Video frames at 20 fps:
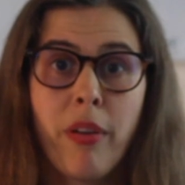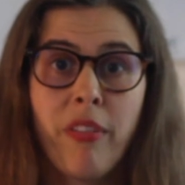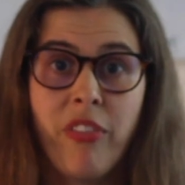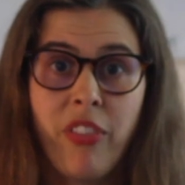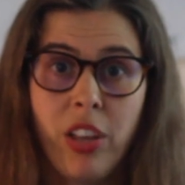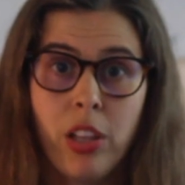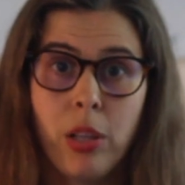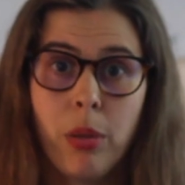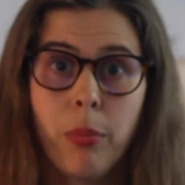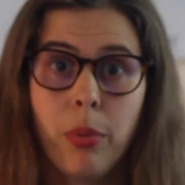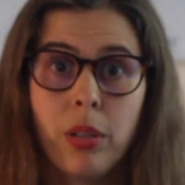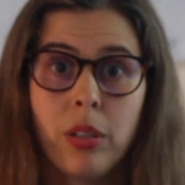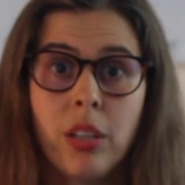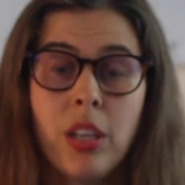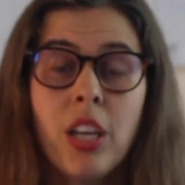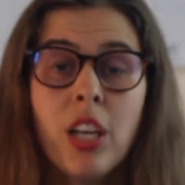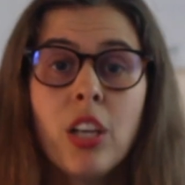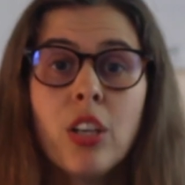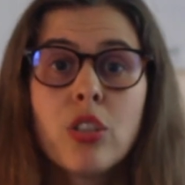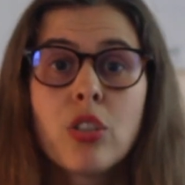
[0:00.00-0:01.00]
available.
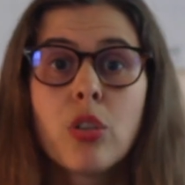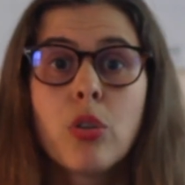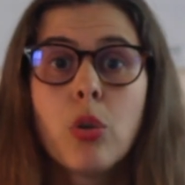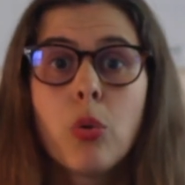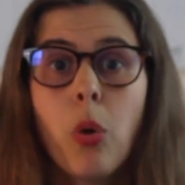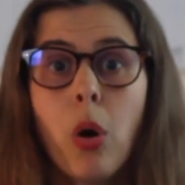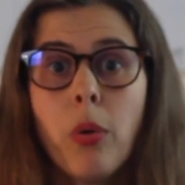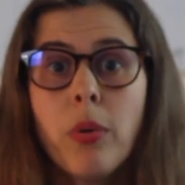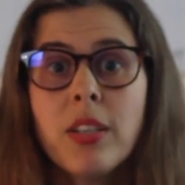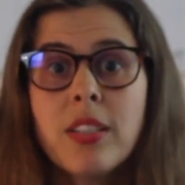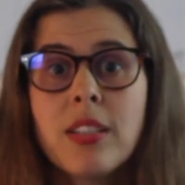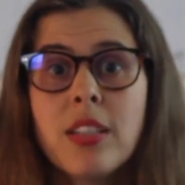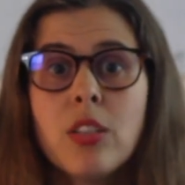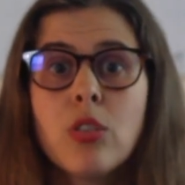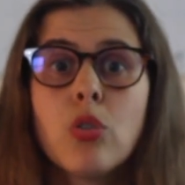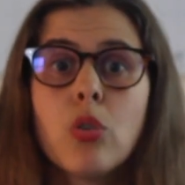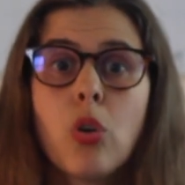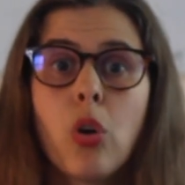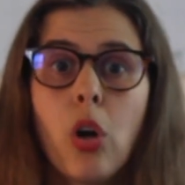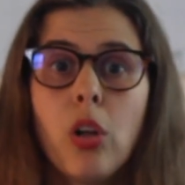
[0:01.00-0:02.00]
So you always
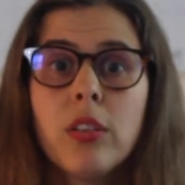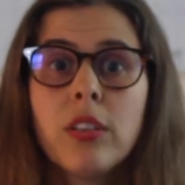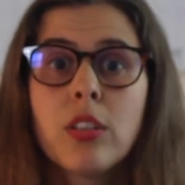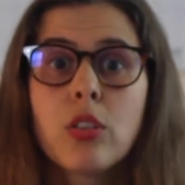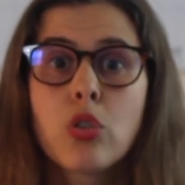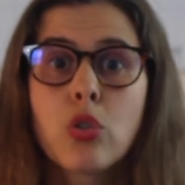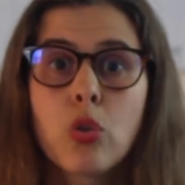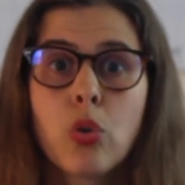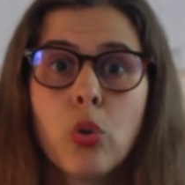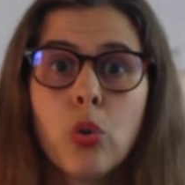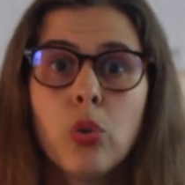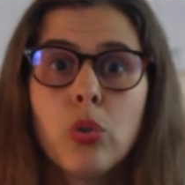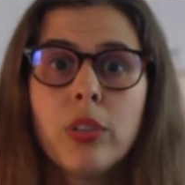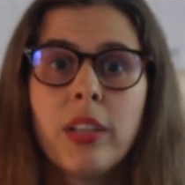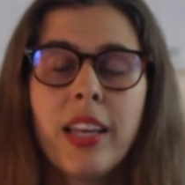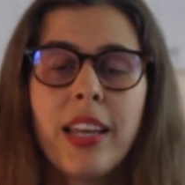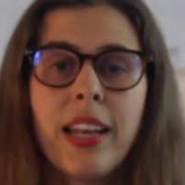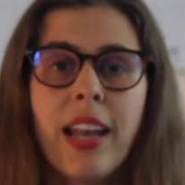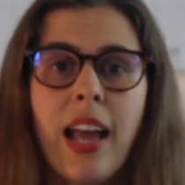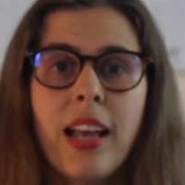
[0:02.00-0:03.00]
need to call the school
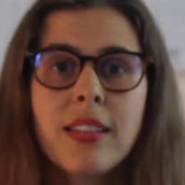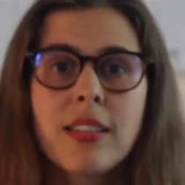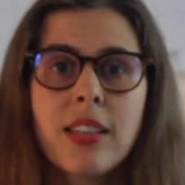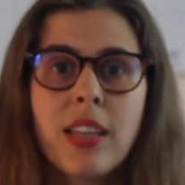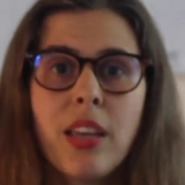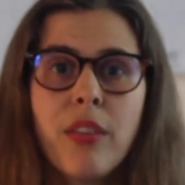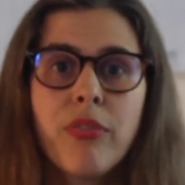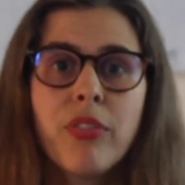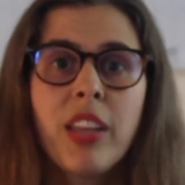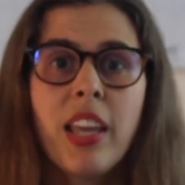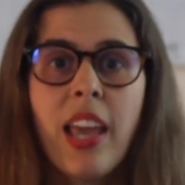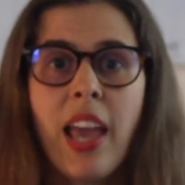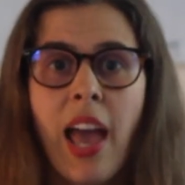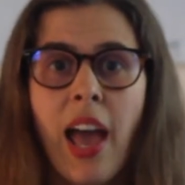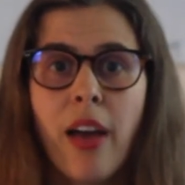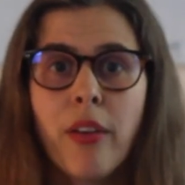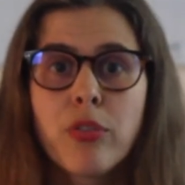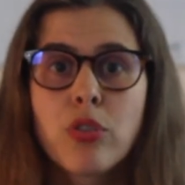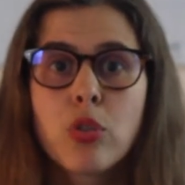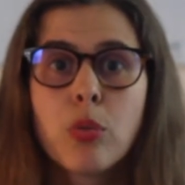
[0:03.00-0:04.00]
and ask if they
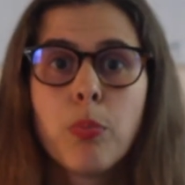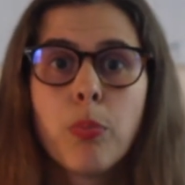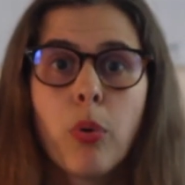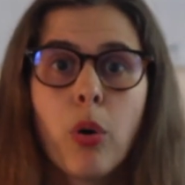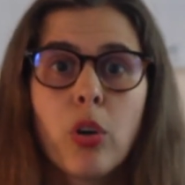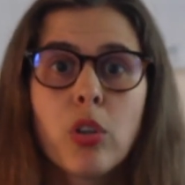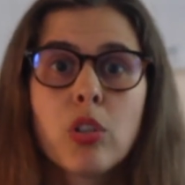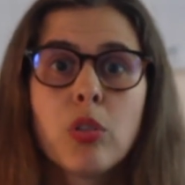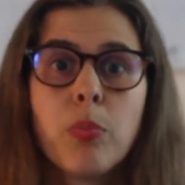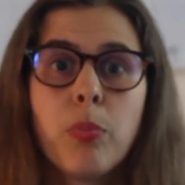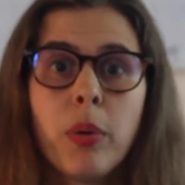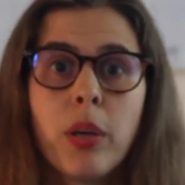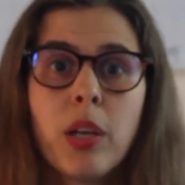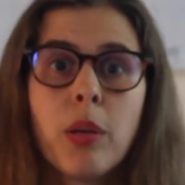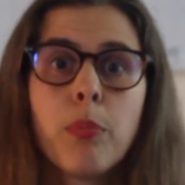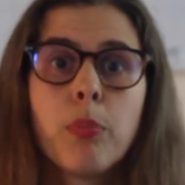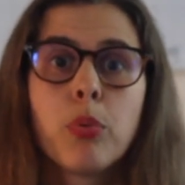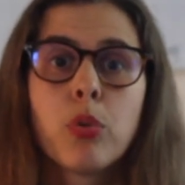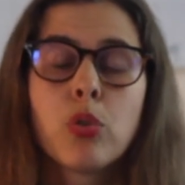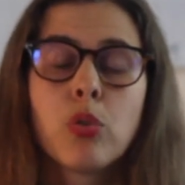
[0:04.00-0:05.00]
have support
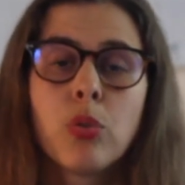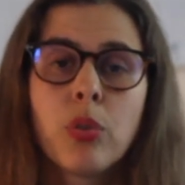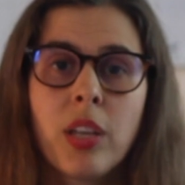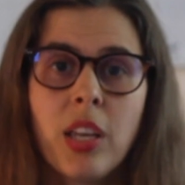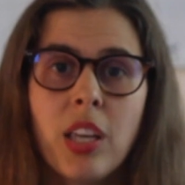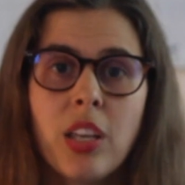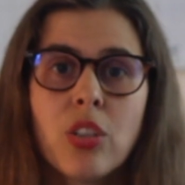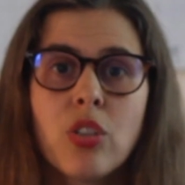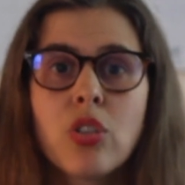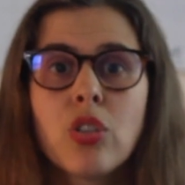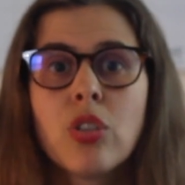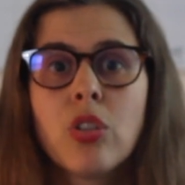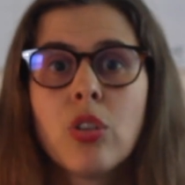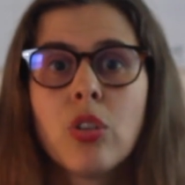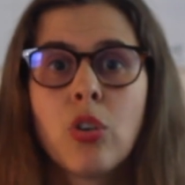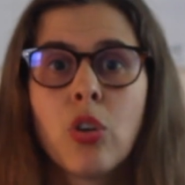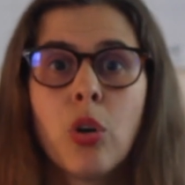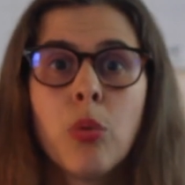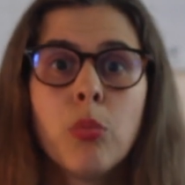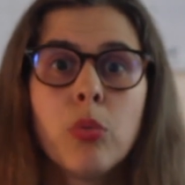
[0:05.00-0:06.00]
para português
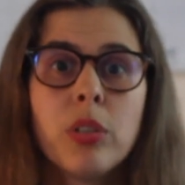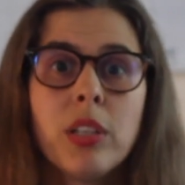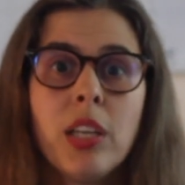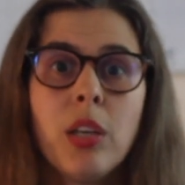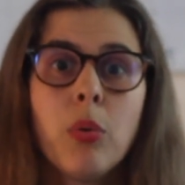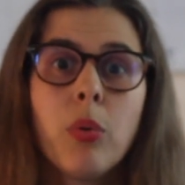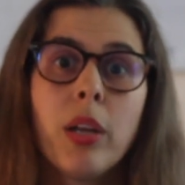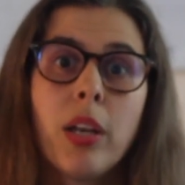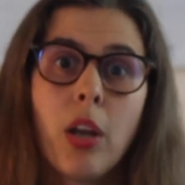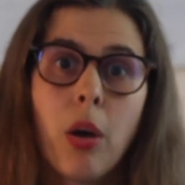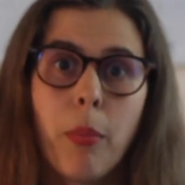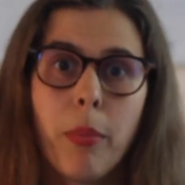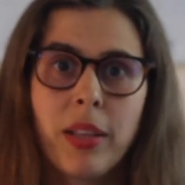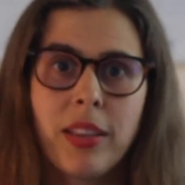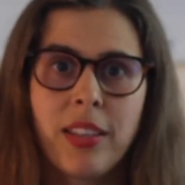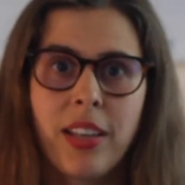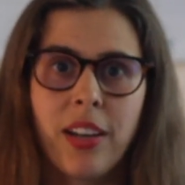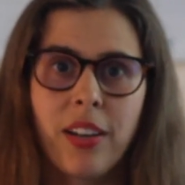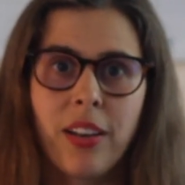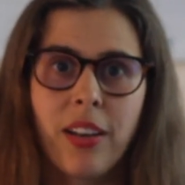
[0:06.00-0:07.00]
como língua não
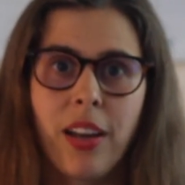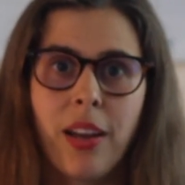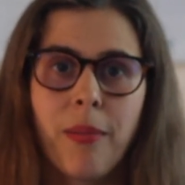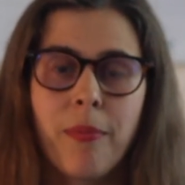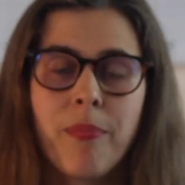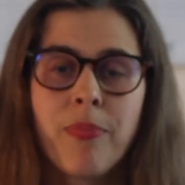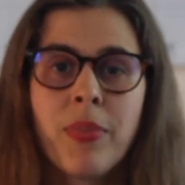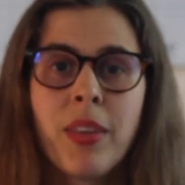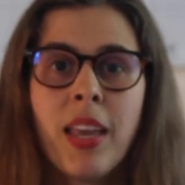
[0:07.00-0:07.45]
materna.